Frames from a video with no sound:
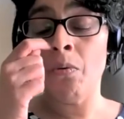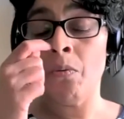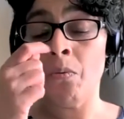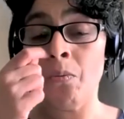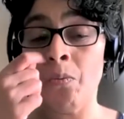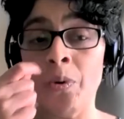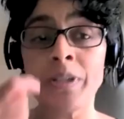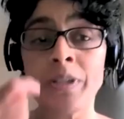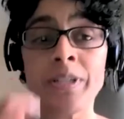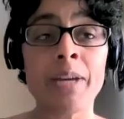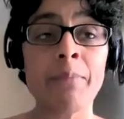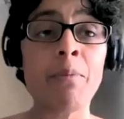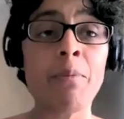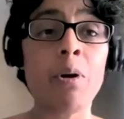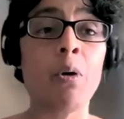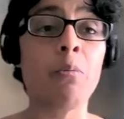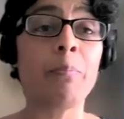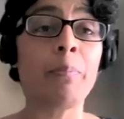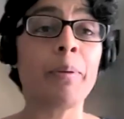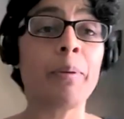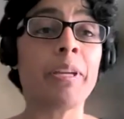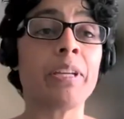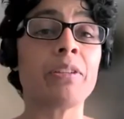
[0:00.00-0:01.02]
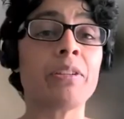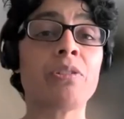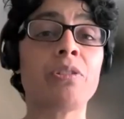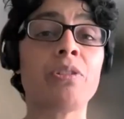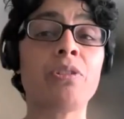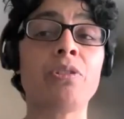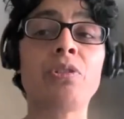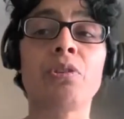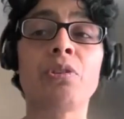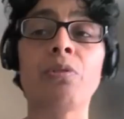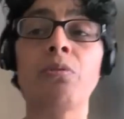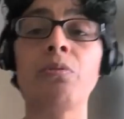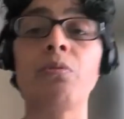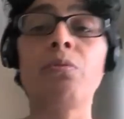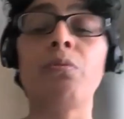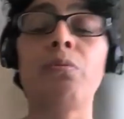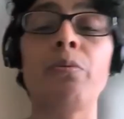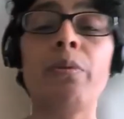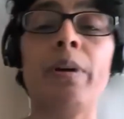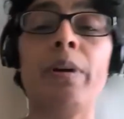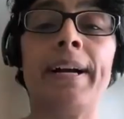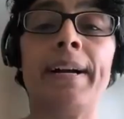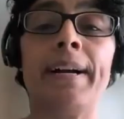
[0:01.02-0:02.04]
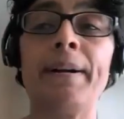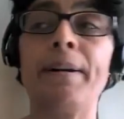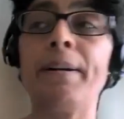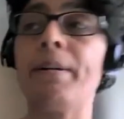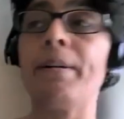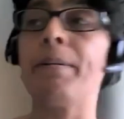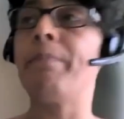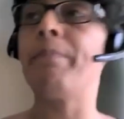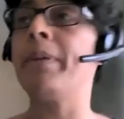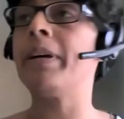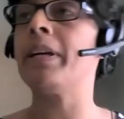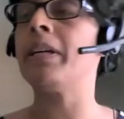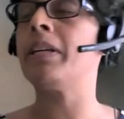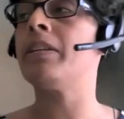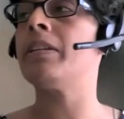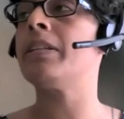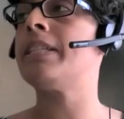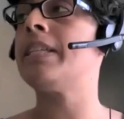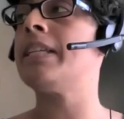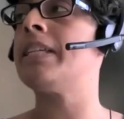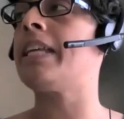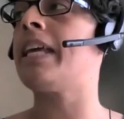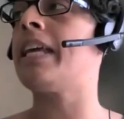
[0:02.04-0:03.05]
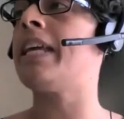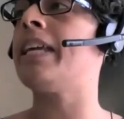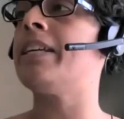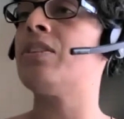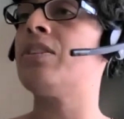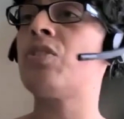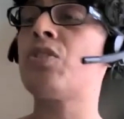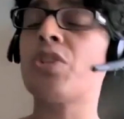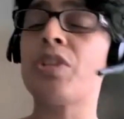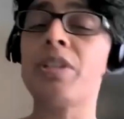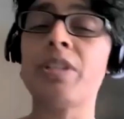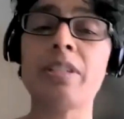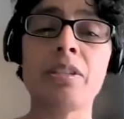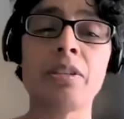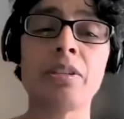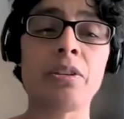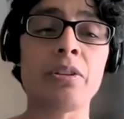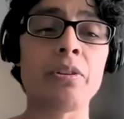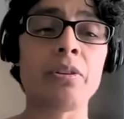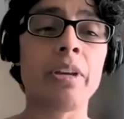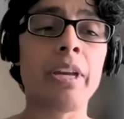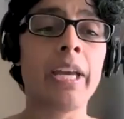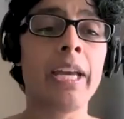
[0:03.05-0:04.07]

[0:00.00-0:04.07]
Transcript: what I'm hoping to do today is just to